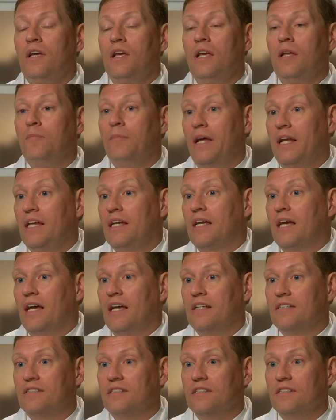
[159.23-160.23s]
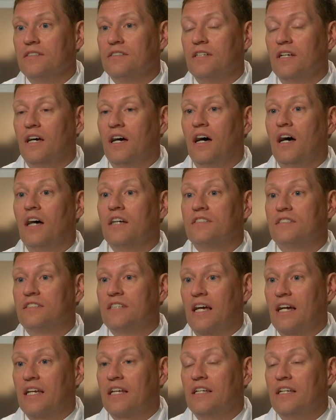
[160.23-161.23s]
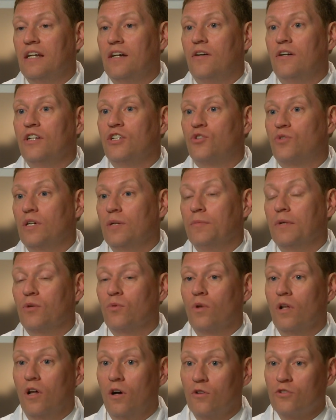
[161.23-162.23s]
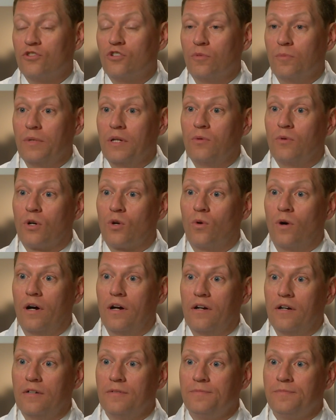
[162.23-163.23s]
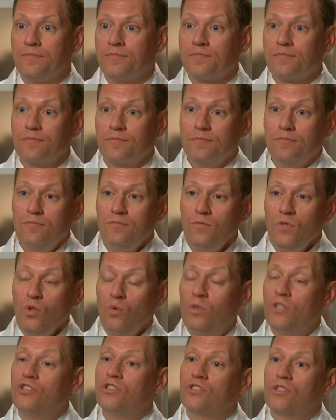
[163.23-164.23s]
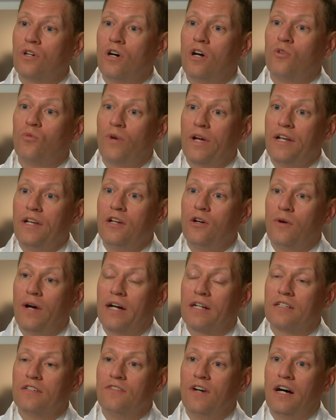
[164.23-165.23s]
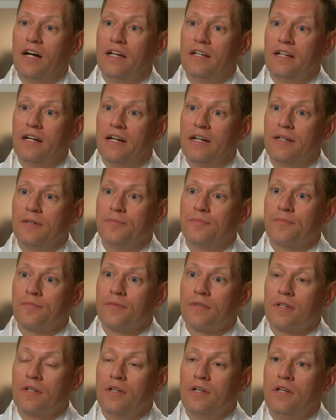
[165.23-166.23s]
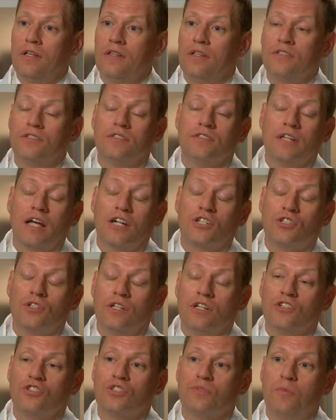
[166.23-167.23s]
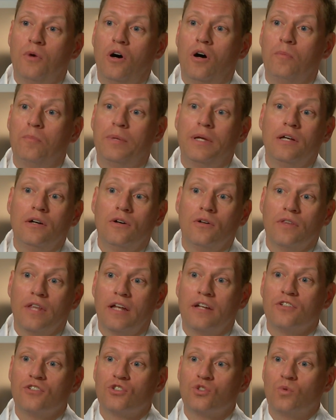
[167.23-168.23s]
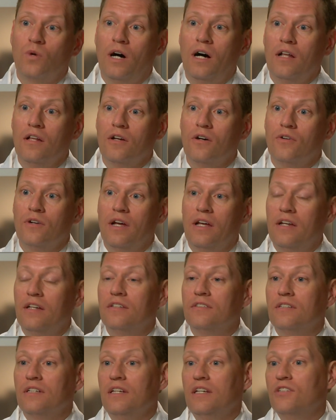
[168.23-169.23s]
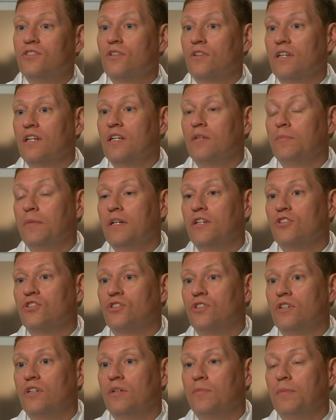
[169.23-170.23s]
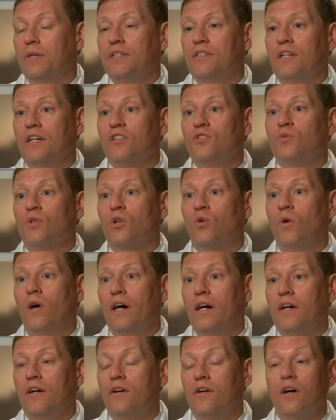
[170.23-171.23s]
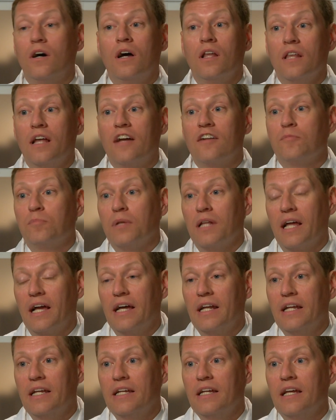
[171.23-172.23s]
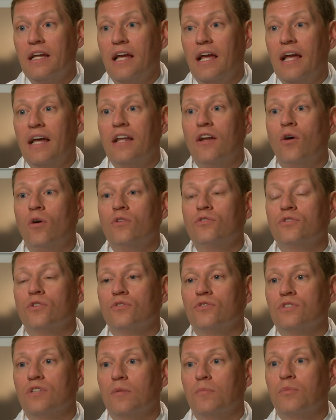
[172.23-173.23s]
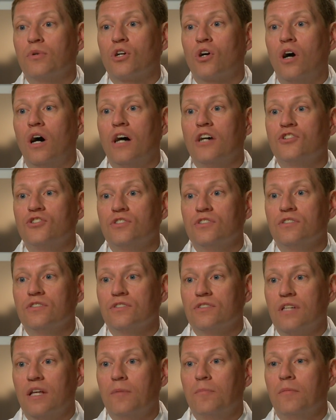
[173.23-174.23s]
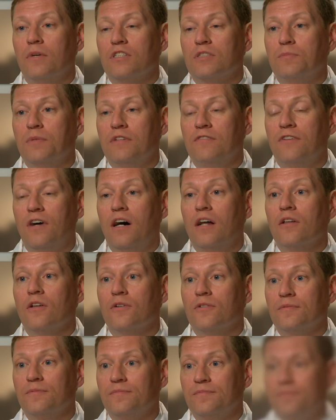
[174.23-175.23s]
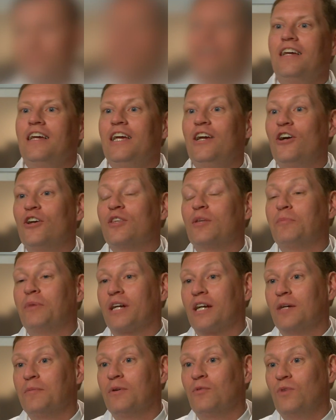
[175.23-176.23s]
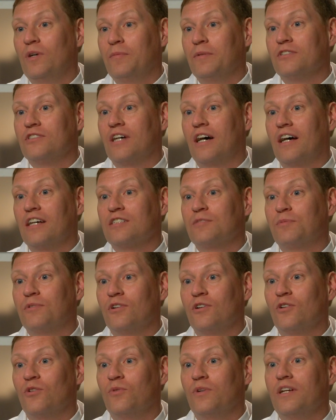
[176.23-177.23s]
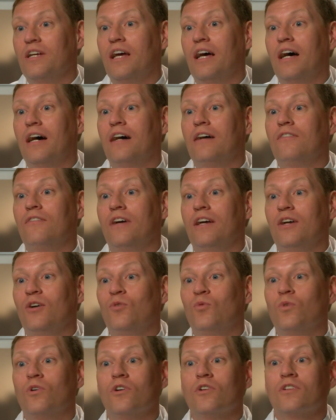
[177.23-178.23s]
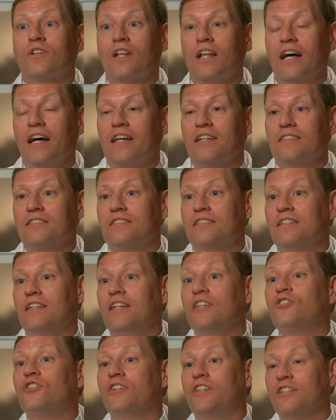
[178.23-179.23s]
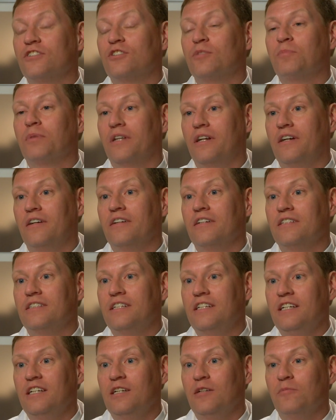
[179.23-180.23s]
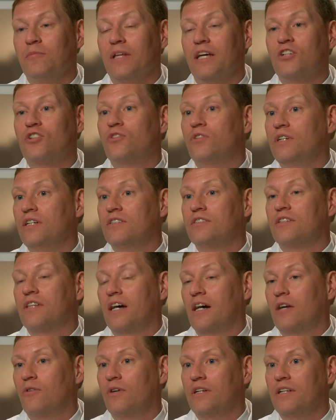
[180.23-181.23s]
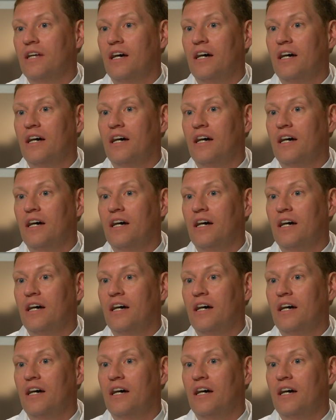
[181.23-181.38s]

In many cases, a secondary treatment will also be required, which is called radioactive iodine. This is actually a small pill that is swallowed and is easily administered, but does require a lot of planning and also some precautions that must be followed. Here at the Brigham and Women's Hospital, we have a world-class interdisciplinary team that treats thyroid